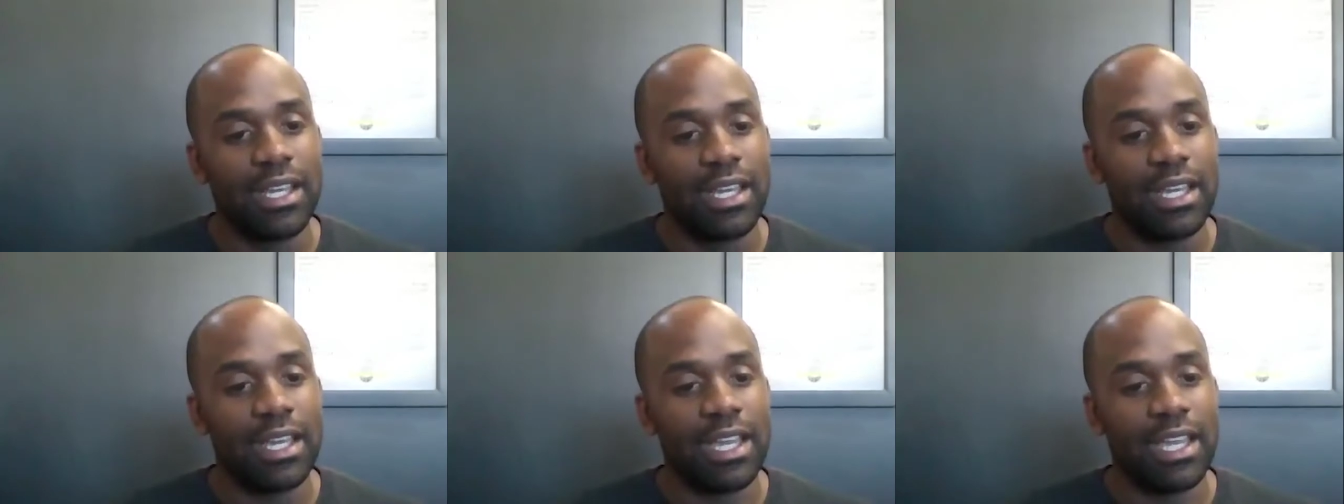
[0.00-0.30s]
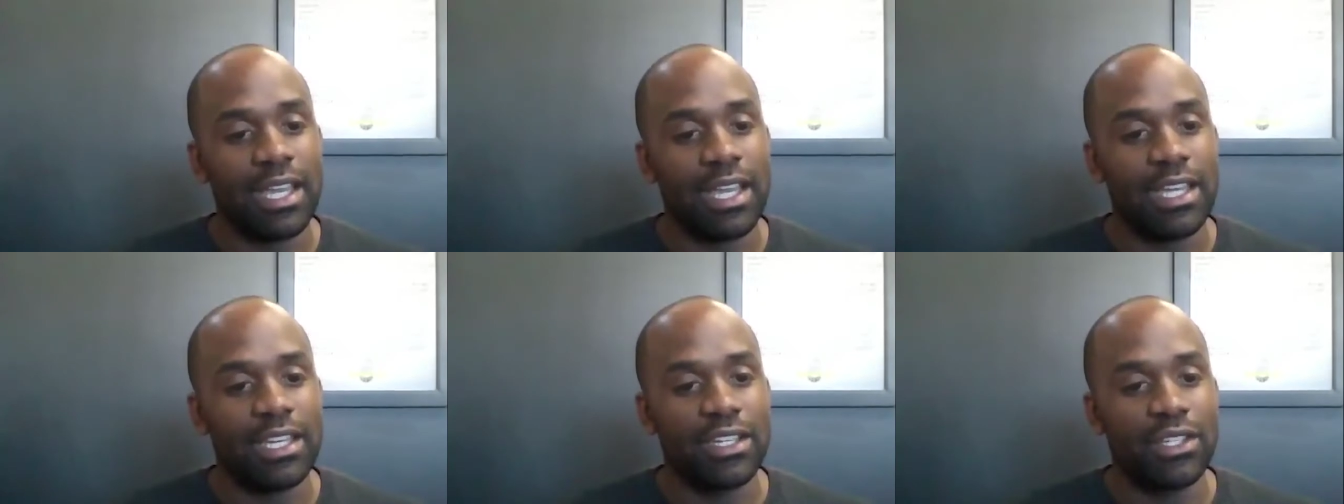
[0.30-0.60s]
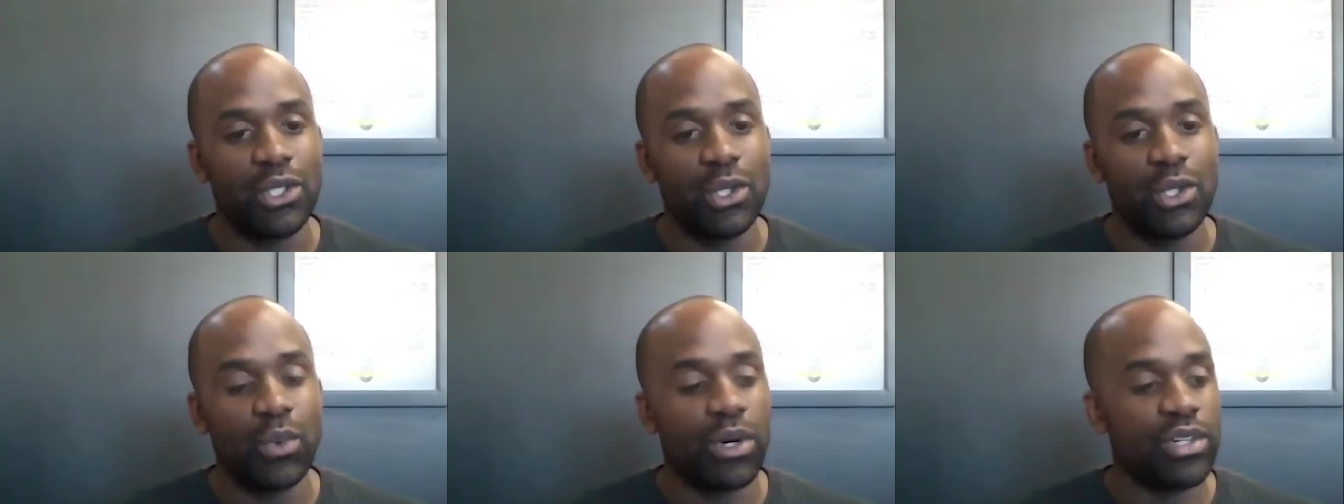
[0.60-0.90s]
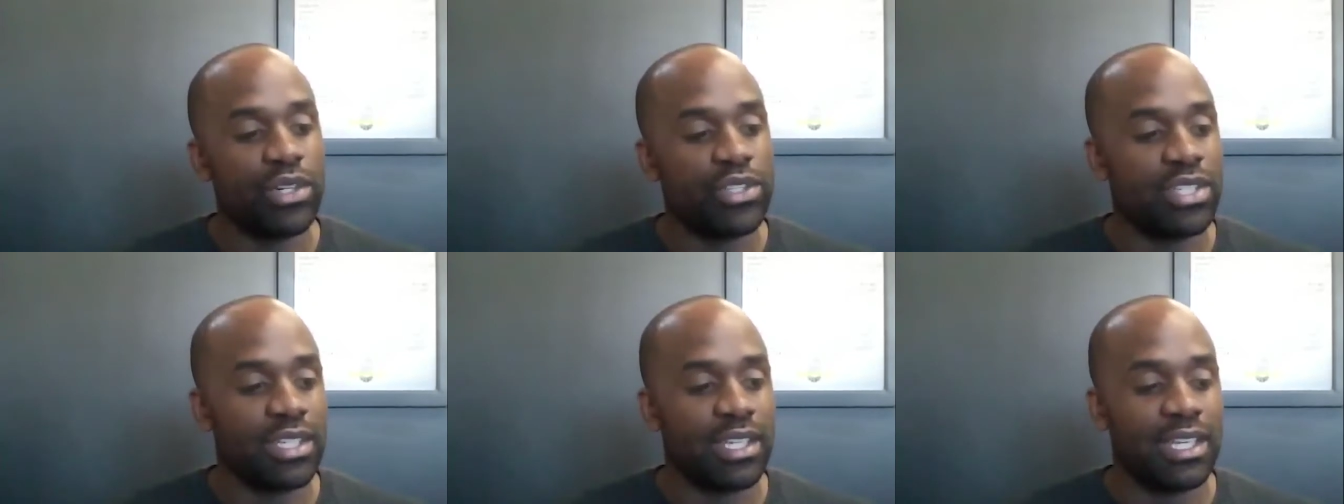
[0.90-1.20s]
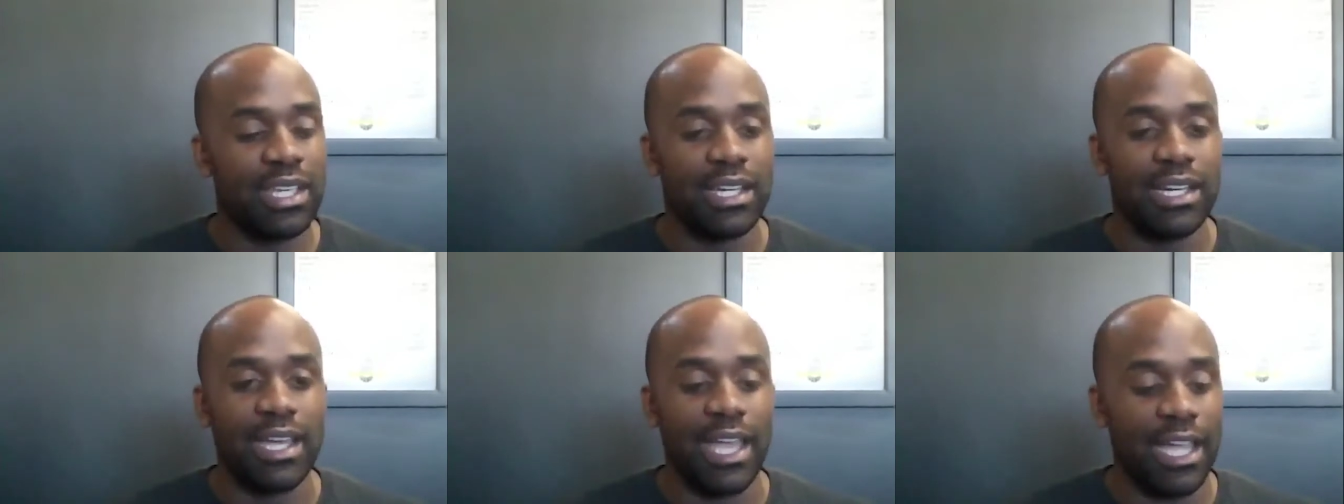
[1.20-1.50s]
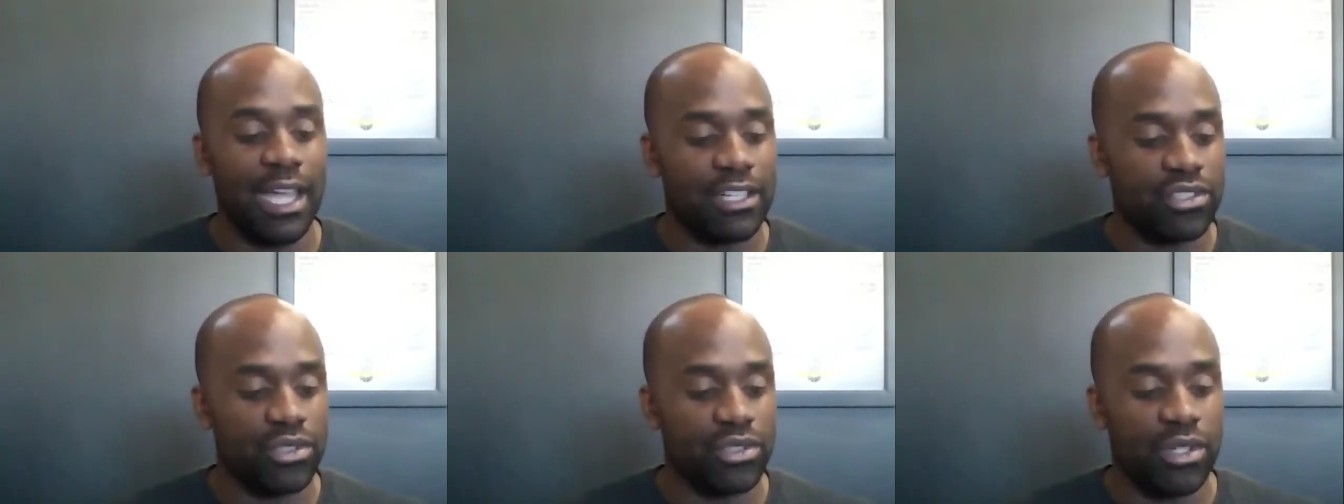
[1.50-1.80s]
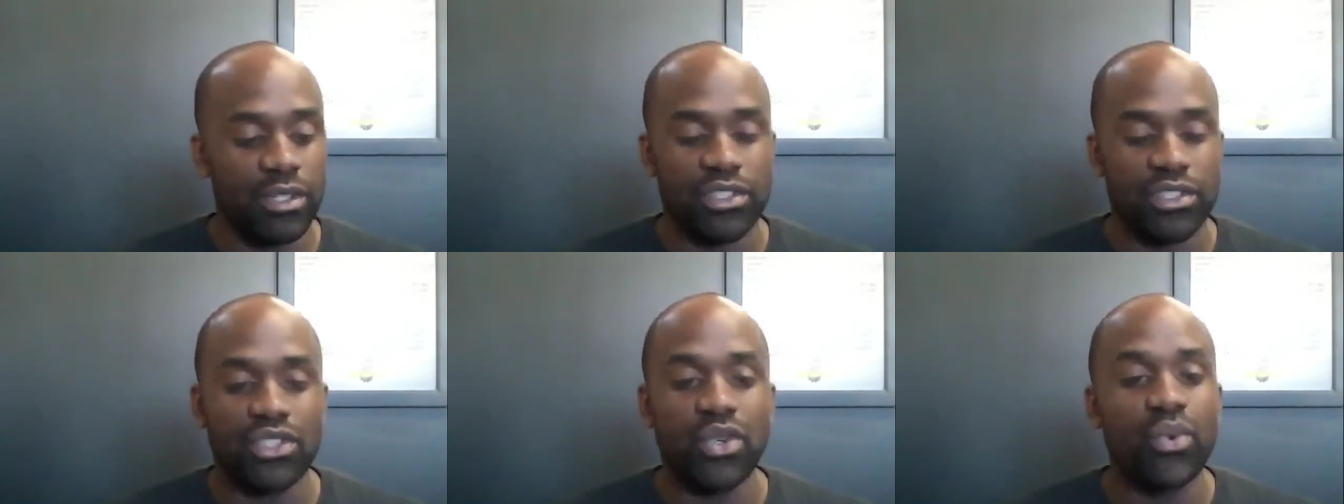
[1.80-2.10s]
and you were to get an extra
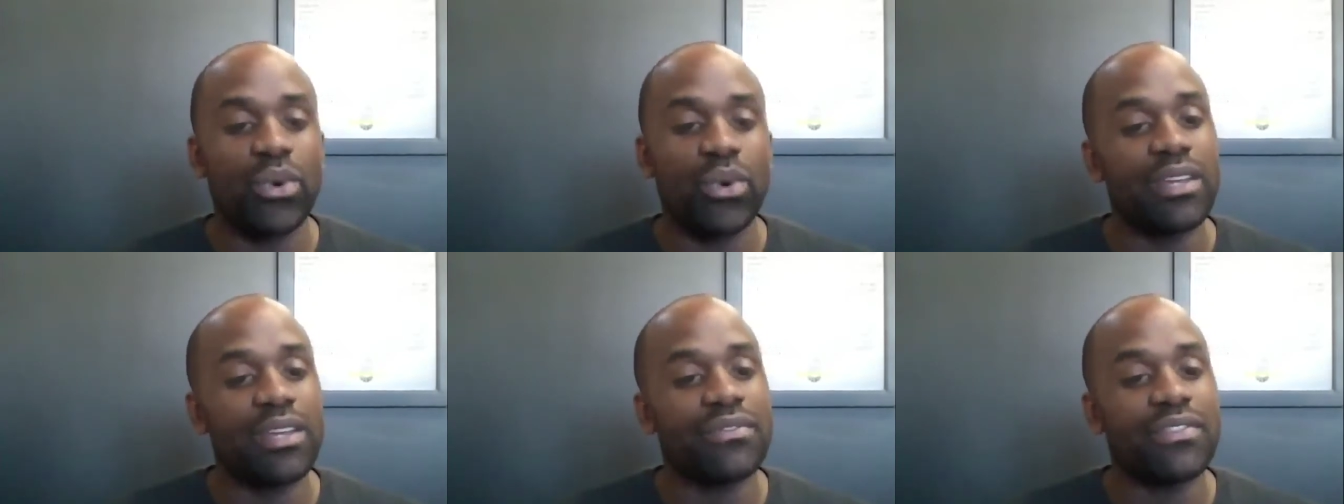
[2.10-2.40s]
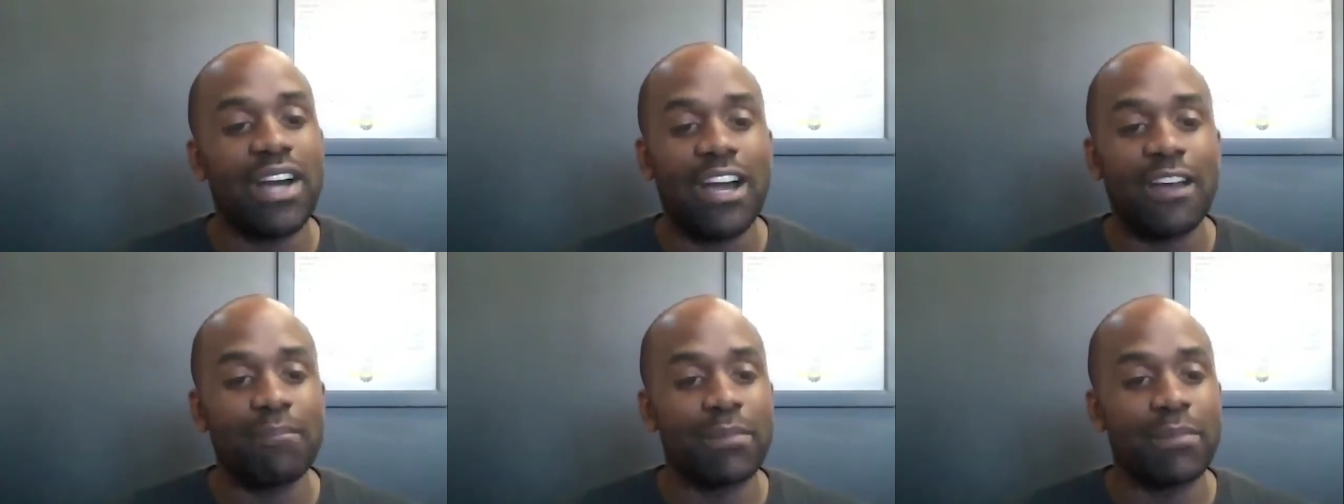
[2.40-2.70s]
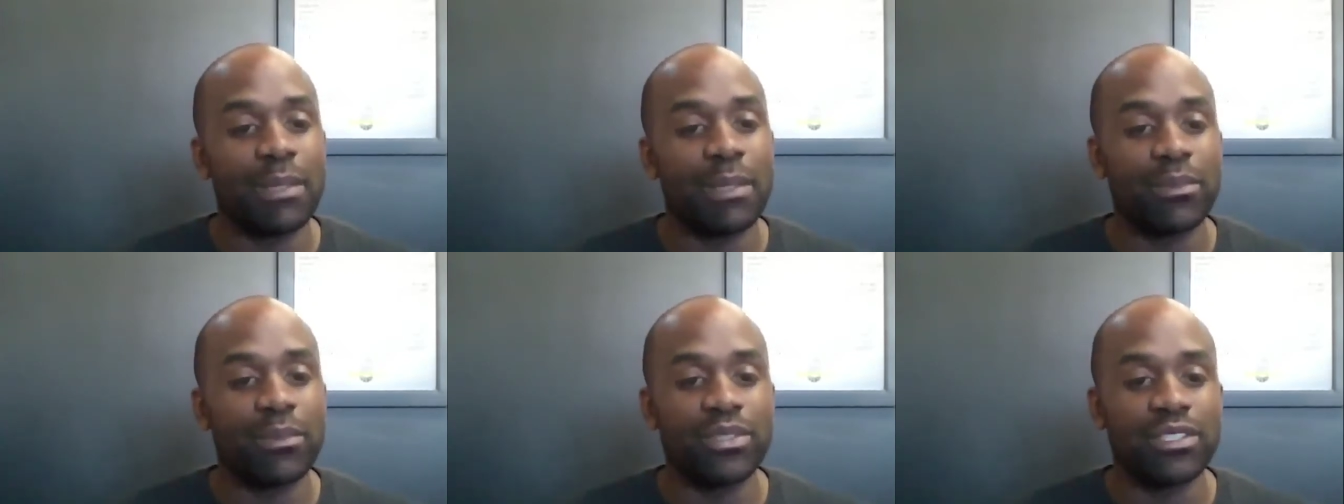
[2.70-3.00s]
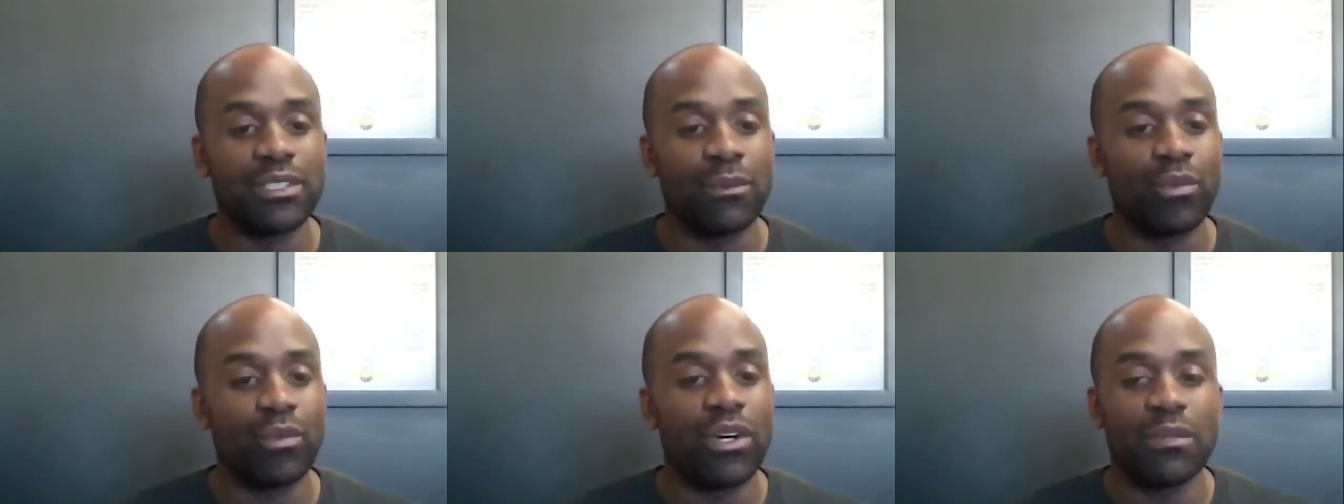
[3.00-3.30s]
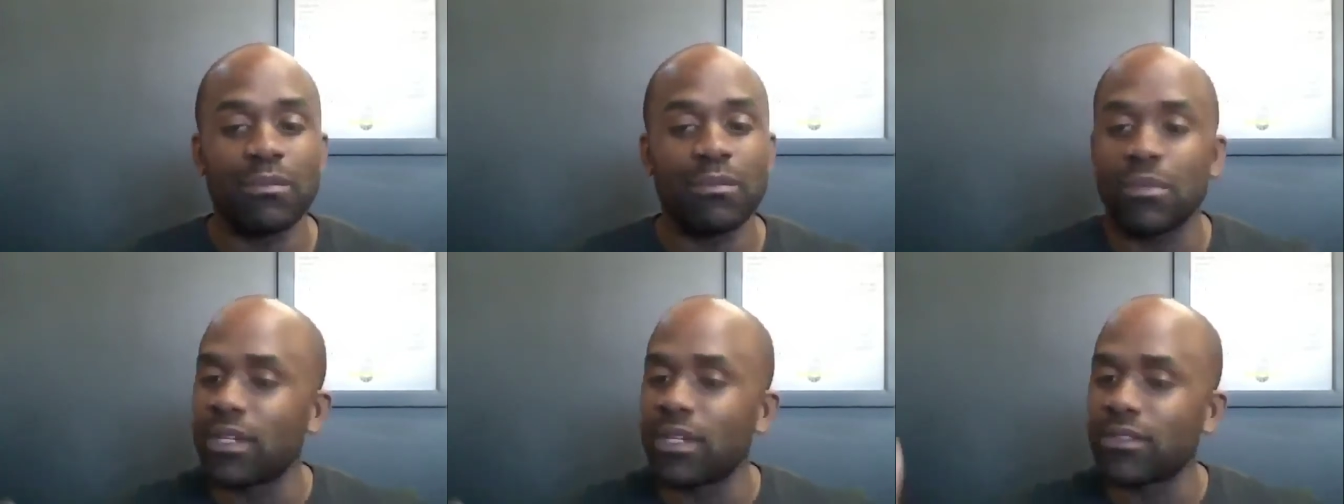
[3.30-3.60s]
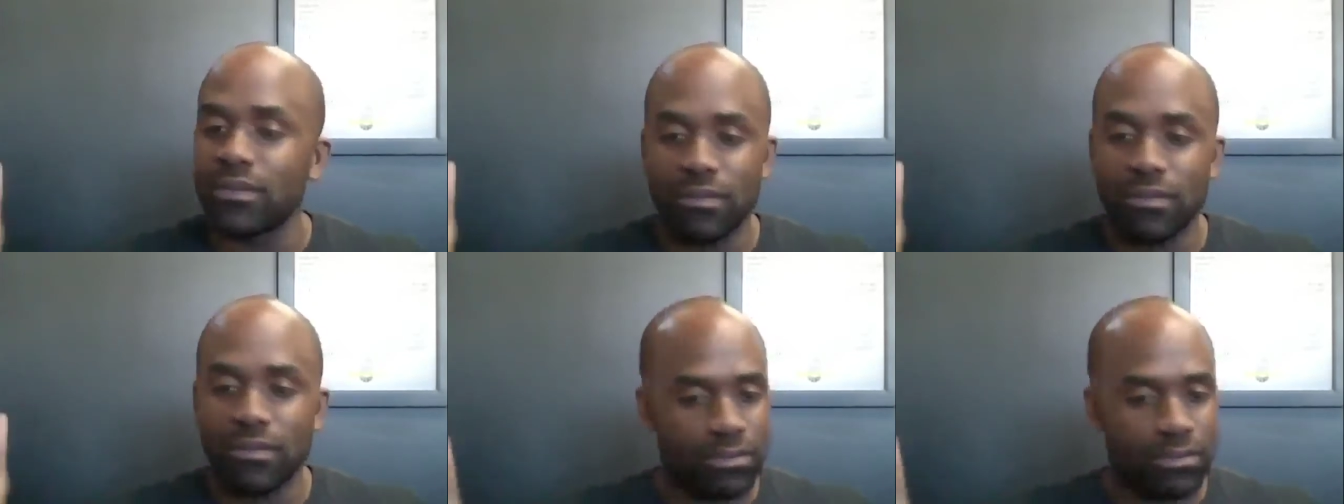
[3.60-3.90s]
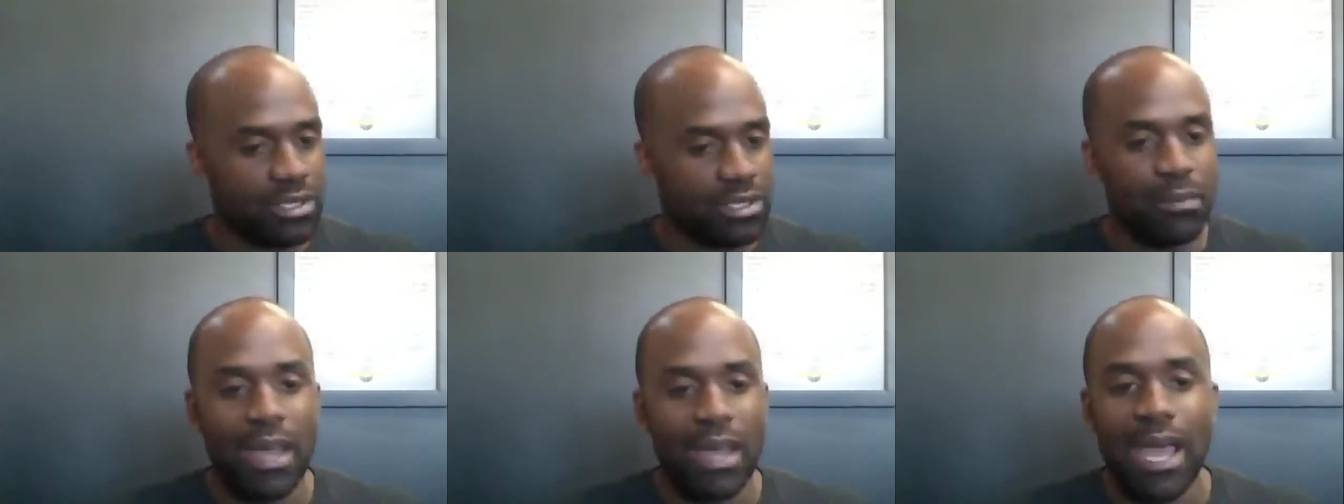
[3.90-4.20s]
twenty-five members in one month
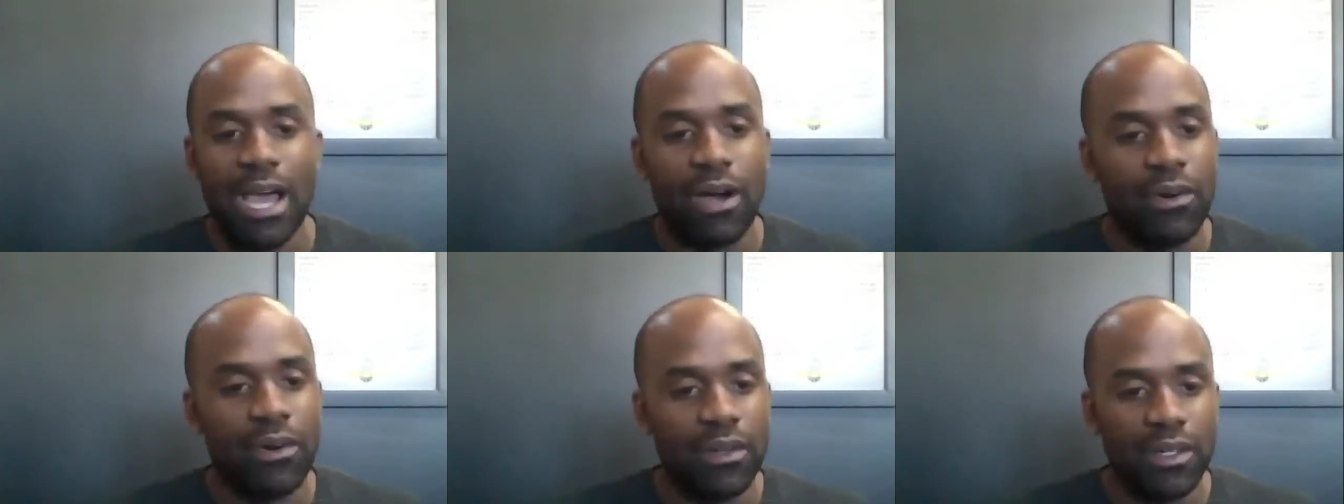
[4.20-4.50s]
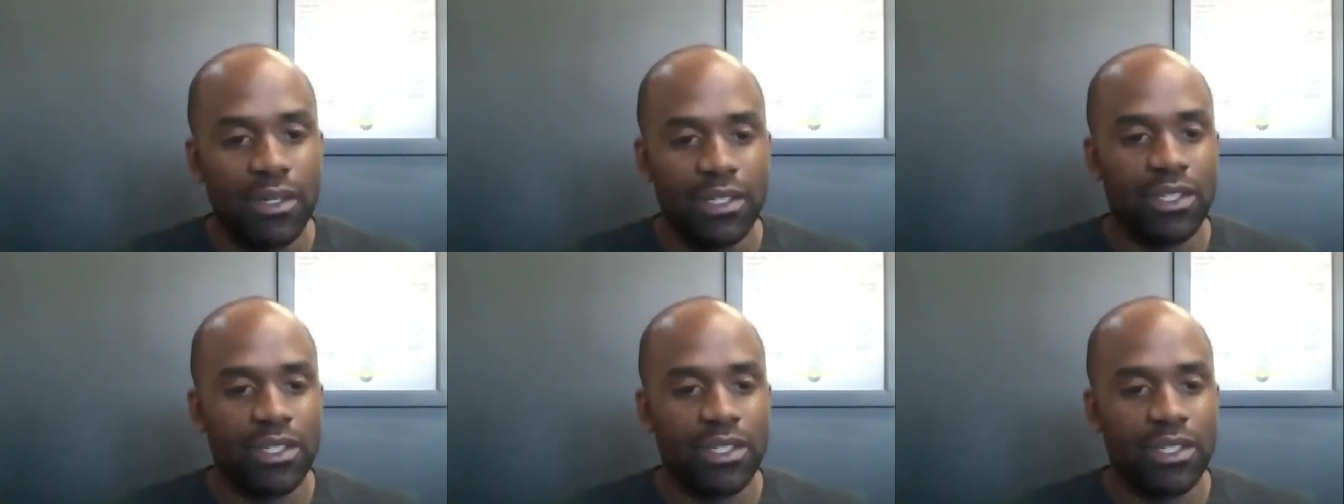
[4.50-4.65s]
somehow,